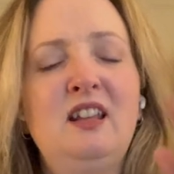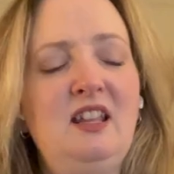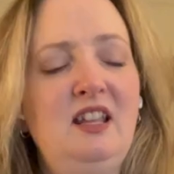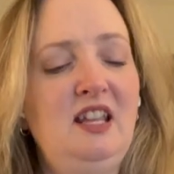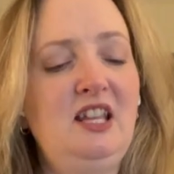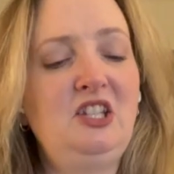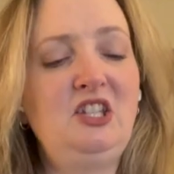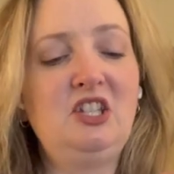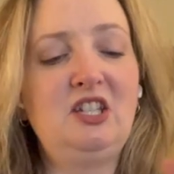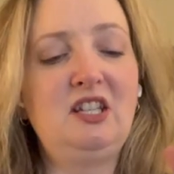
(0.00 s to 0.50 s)

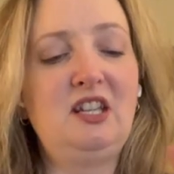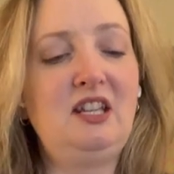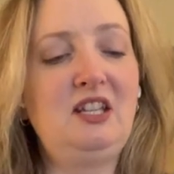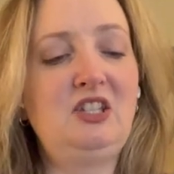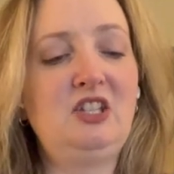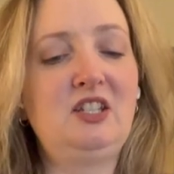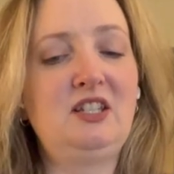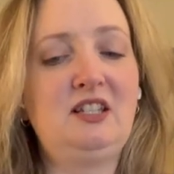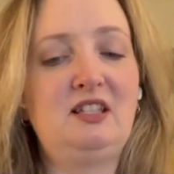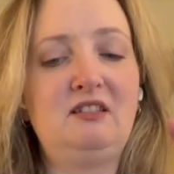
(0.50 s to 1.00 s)
it just, it
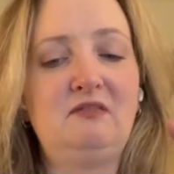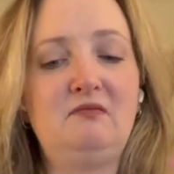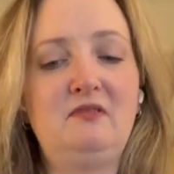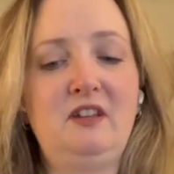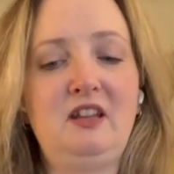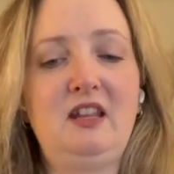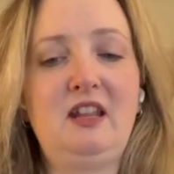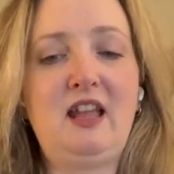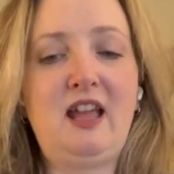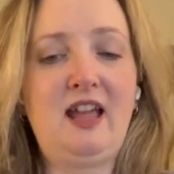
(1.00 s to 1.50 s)
just,
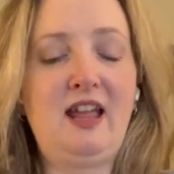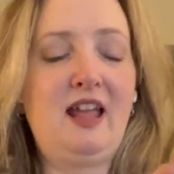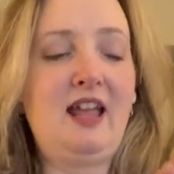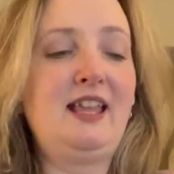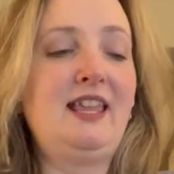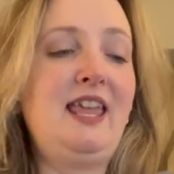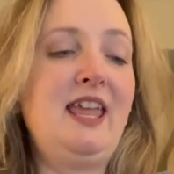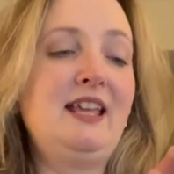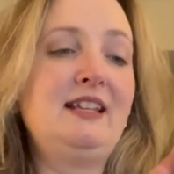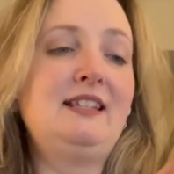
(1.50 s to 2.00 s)
I, I
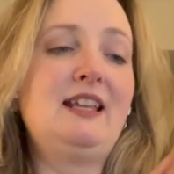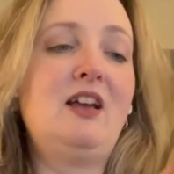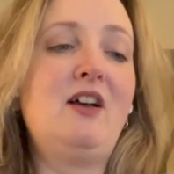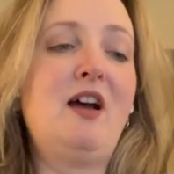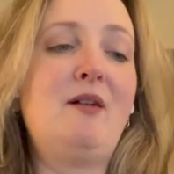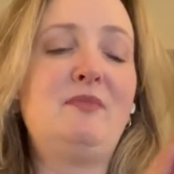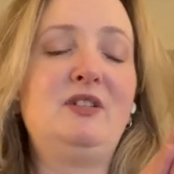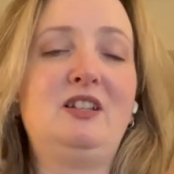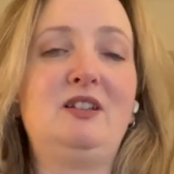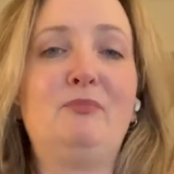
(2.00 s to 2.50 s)
can't tell
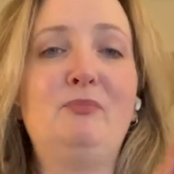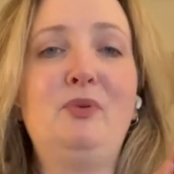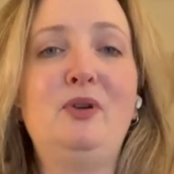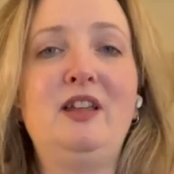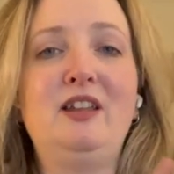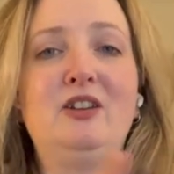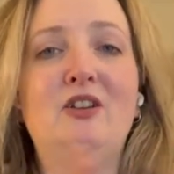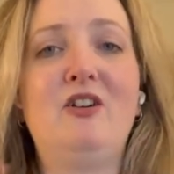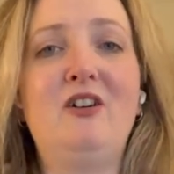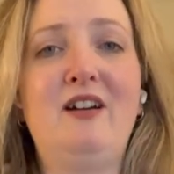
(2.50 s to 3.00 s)
how much I'm
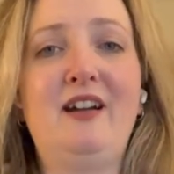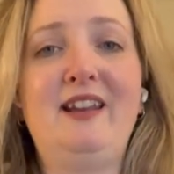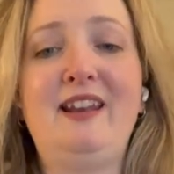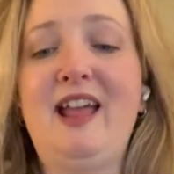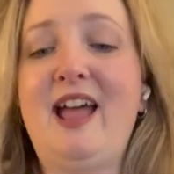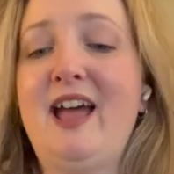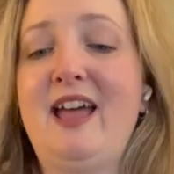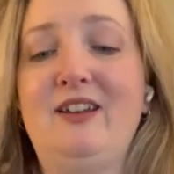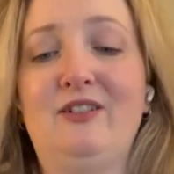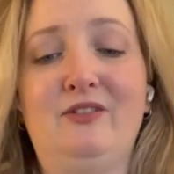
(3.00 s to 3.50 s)
putting on.
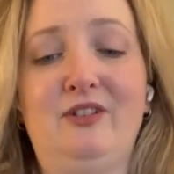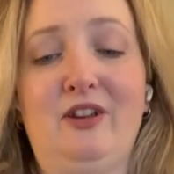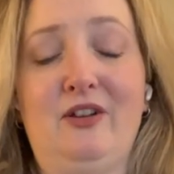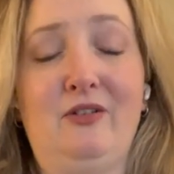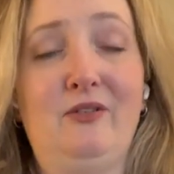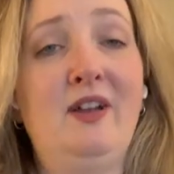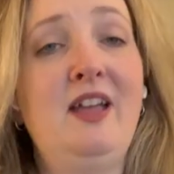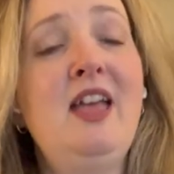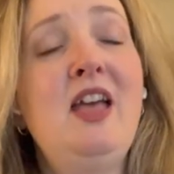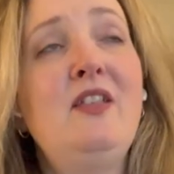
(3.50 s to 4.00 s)
I don't
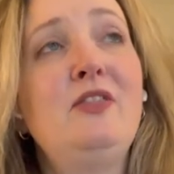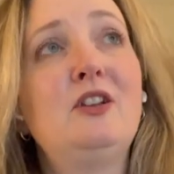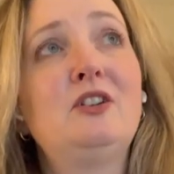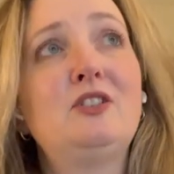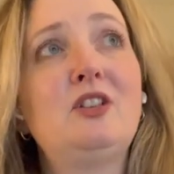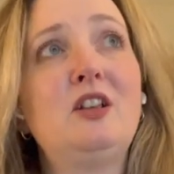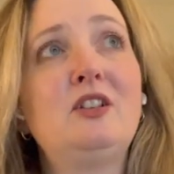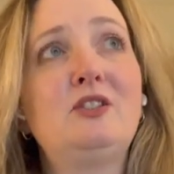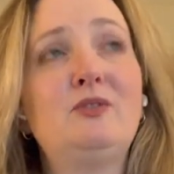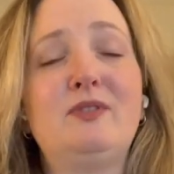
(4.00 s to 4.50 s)
know. There's
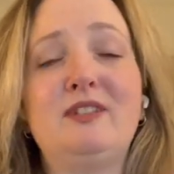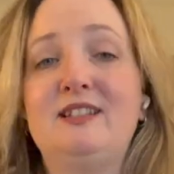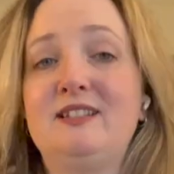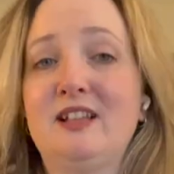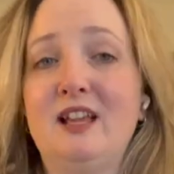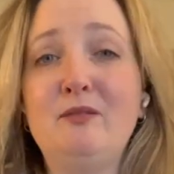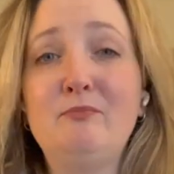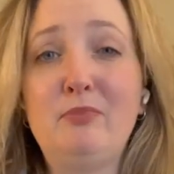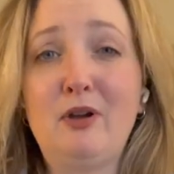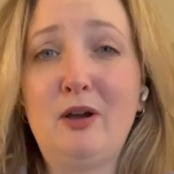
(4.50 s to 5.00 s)
also a
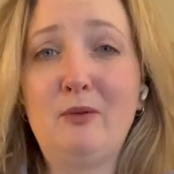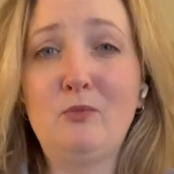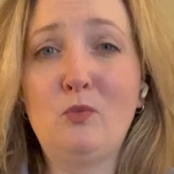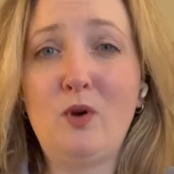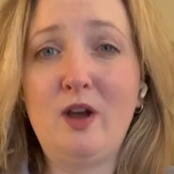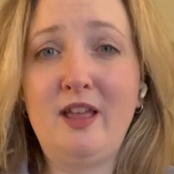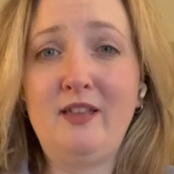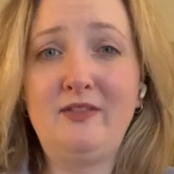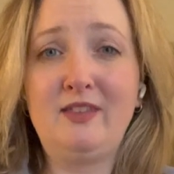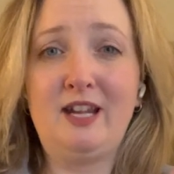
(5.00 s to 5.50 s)
Sun Bum
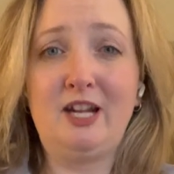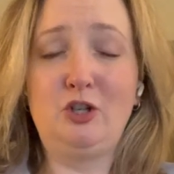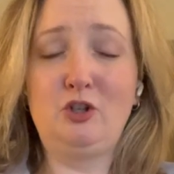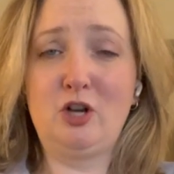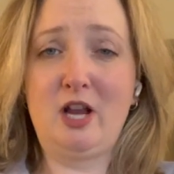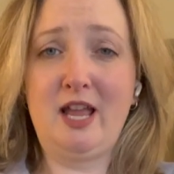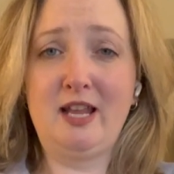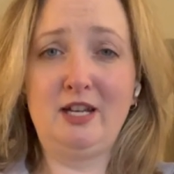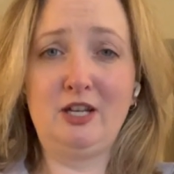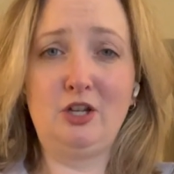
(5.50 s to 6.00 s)
one that I
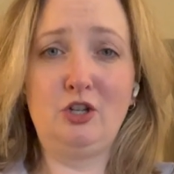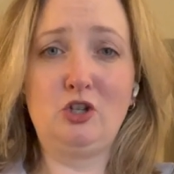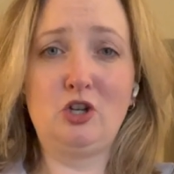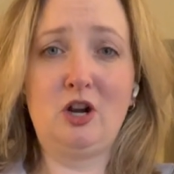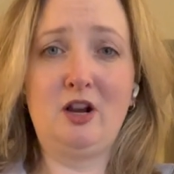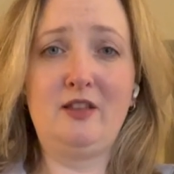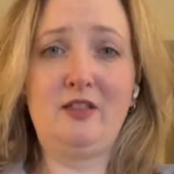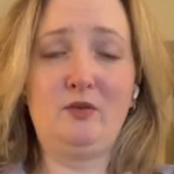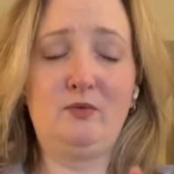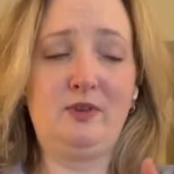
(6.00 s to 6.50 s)
tried in a
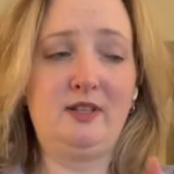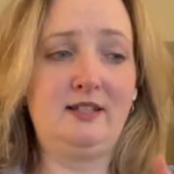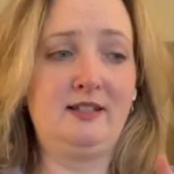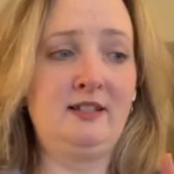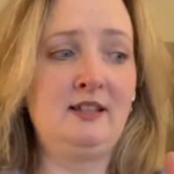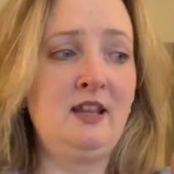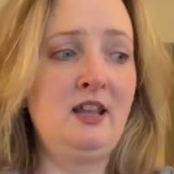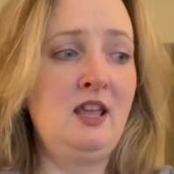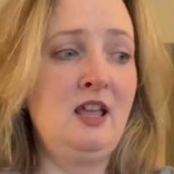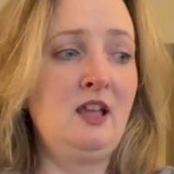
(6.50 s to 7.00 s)
jar that was
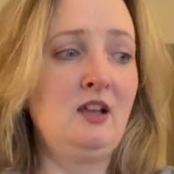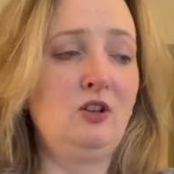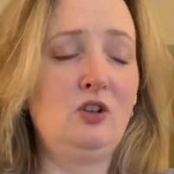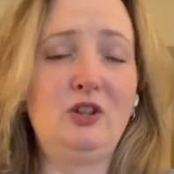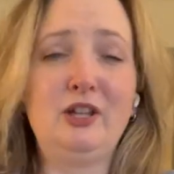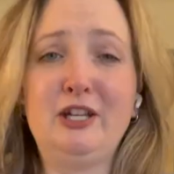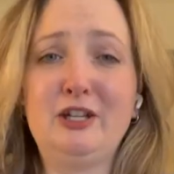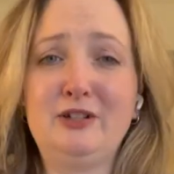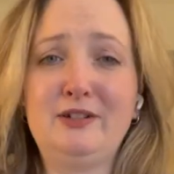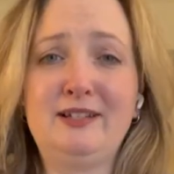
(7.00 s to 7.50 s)

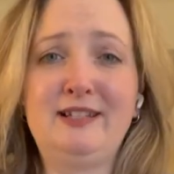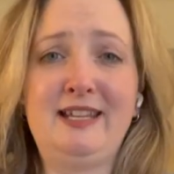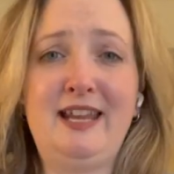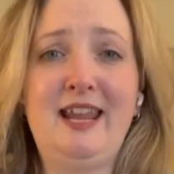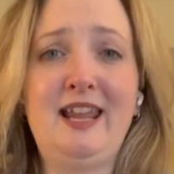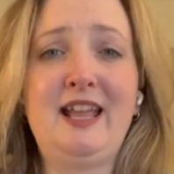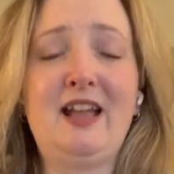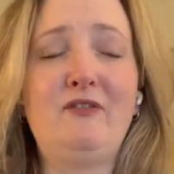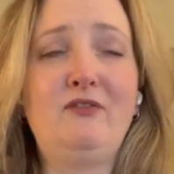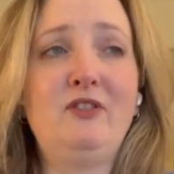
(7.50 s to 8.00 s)
clear
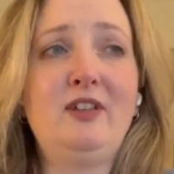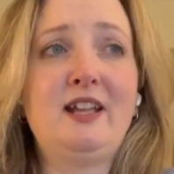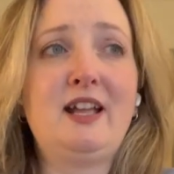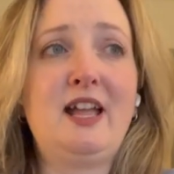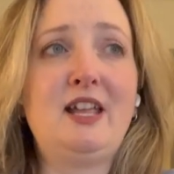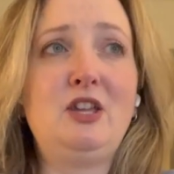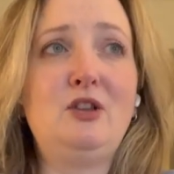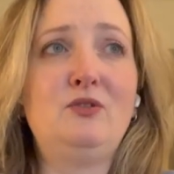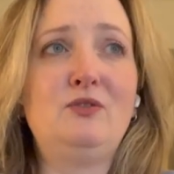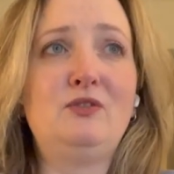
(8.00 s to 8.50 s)
zinc. I feel like I
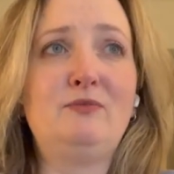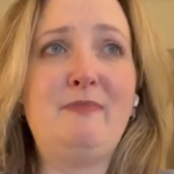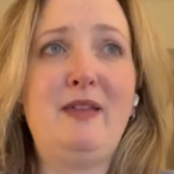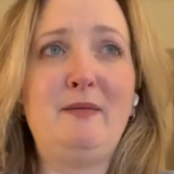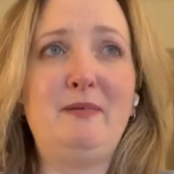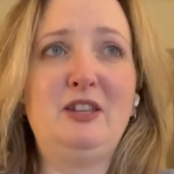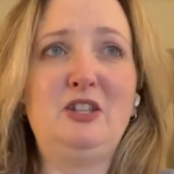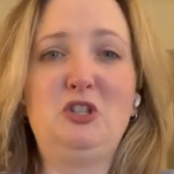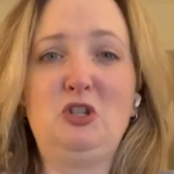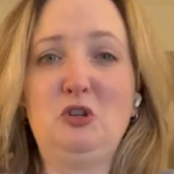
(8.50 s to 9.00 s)
use
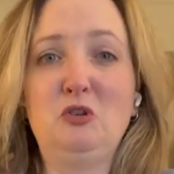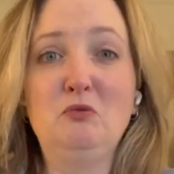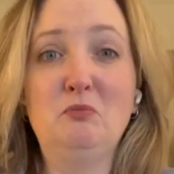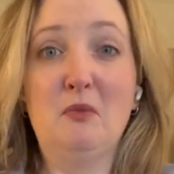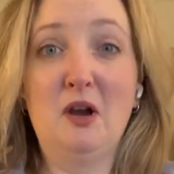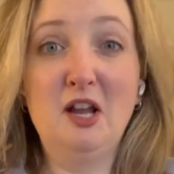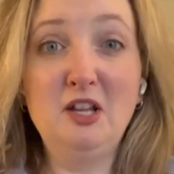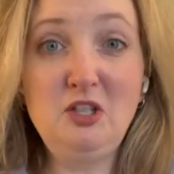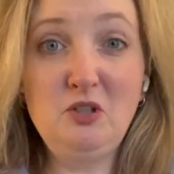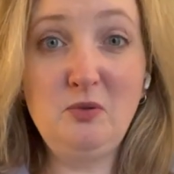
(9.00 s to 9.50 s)
maybe too
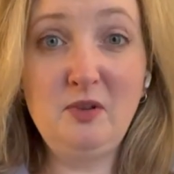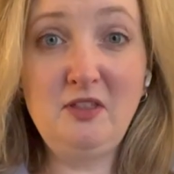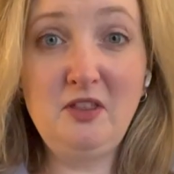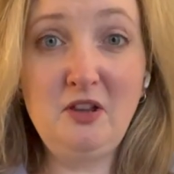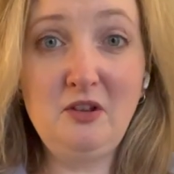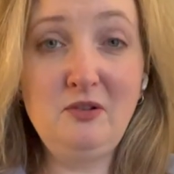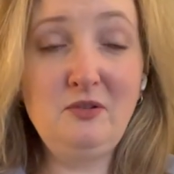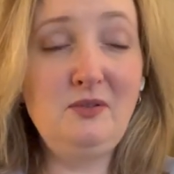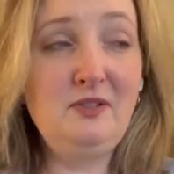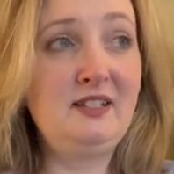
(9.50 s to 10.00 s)
much with
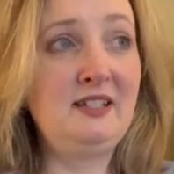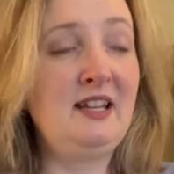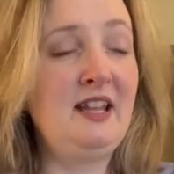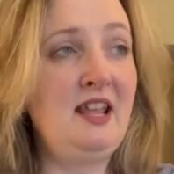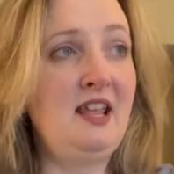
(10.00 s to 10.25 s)
those.